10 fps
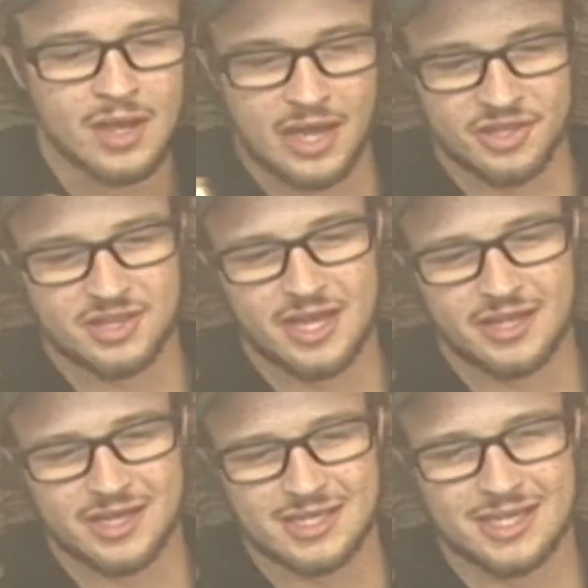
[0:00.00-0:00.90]
I think they had
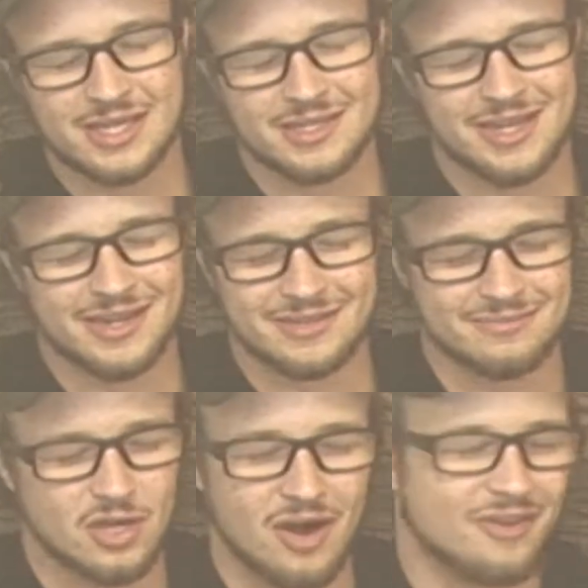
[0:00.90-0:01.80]
a
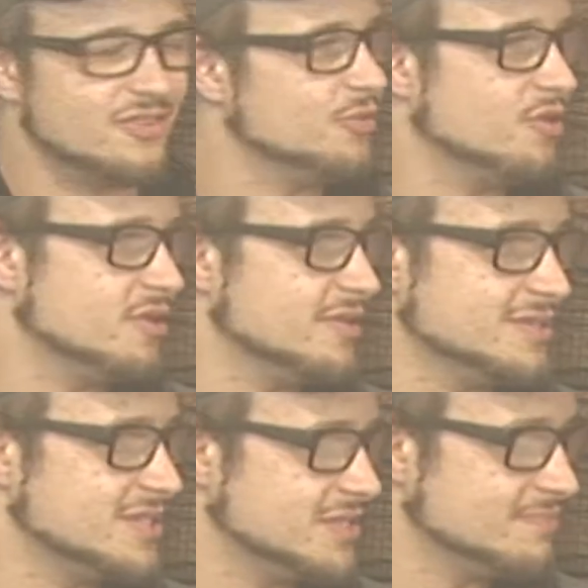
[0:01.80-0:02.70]
coffee one
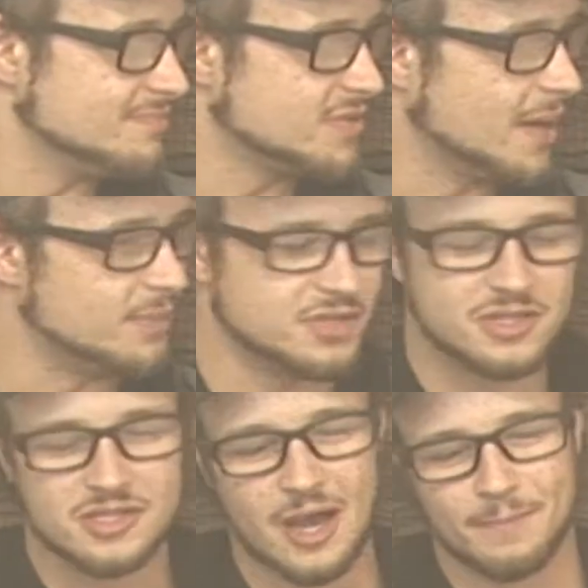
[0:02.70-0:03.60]
and some couple
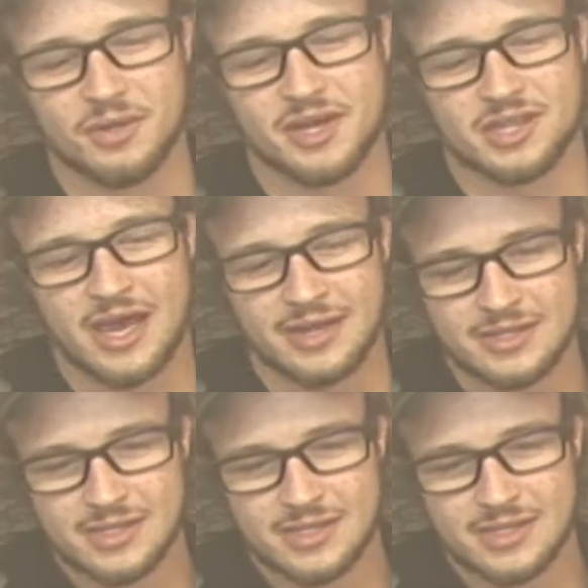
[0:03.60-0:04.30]
like that.